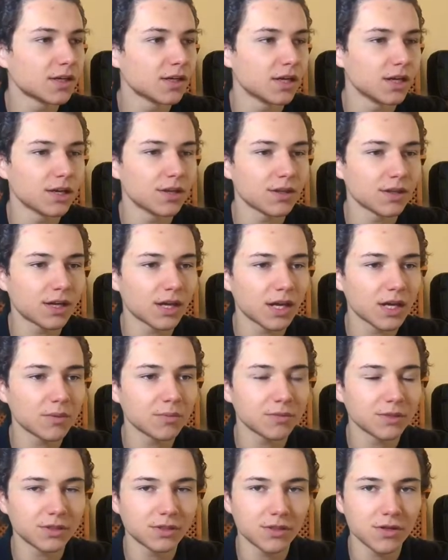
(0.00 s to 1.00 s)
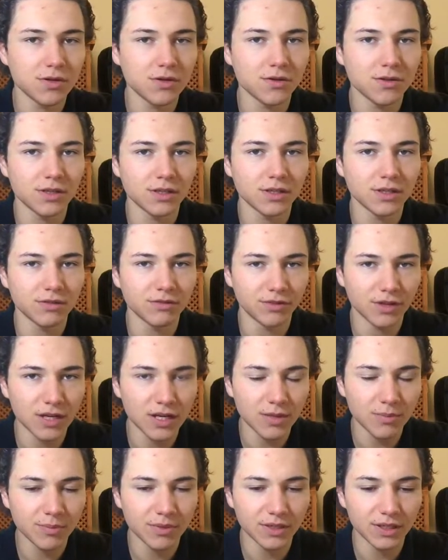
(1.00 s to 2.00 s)
in the game, so the
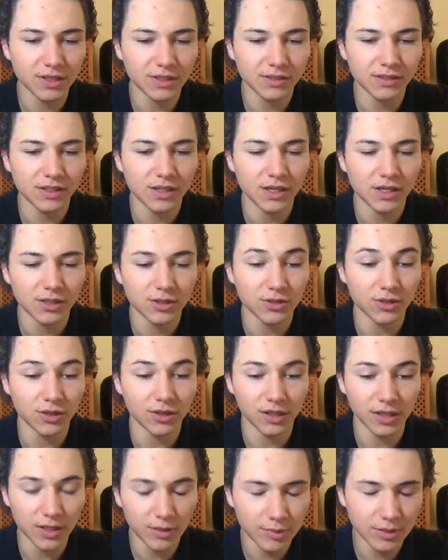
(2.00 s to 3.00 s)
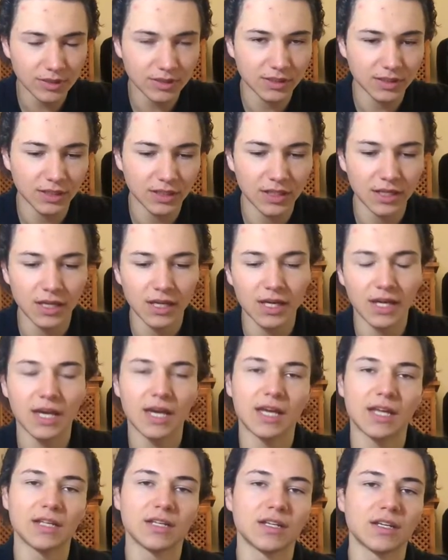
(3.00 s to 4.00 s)
developers took liberty
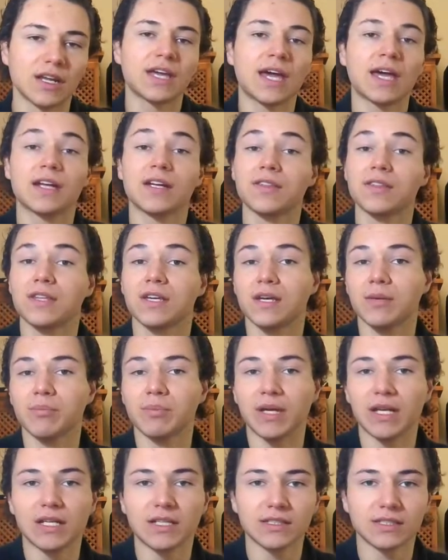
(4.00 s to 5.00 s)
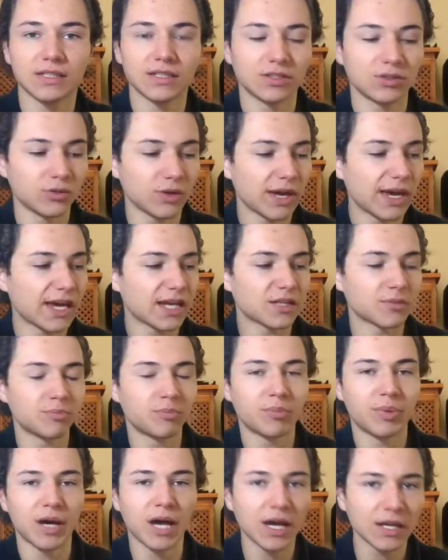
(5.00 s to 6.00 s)
and added the ability to add
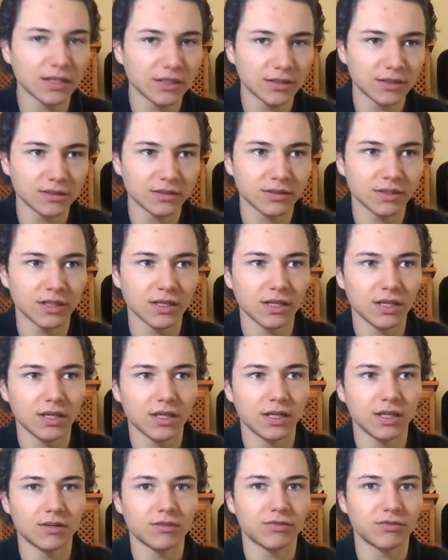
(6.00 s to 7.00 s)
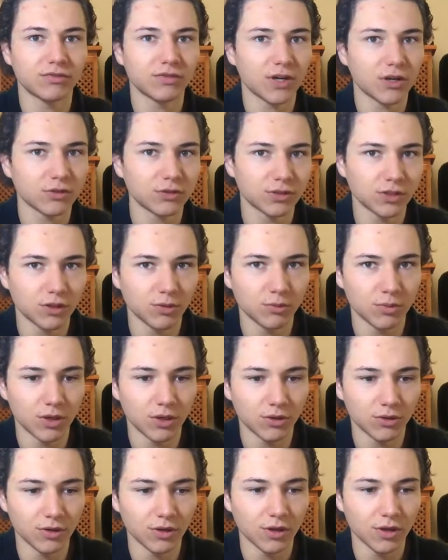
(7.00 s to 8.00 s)
puddles in photo
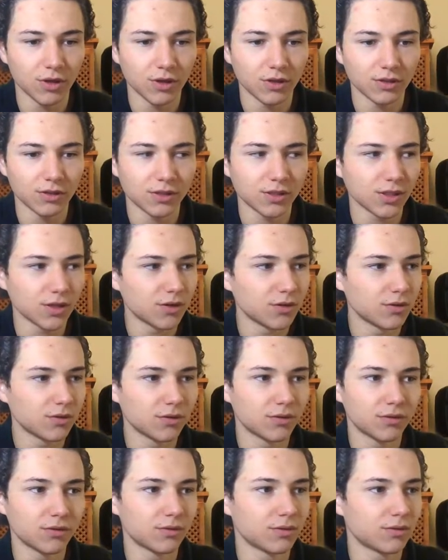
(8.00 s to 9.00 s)
mode. So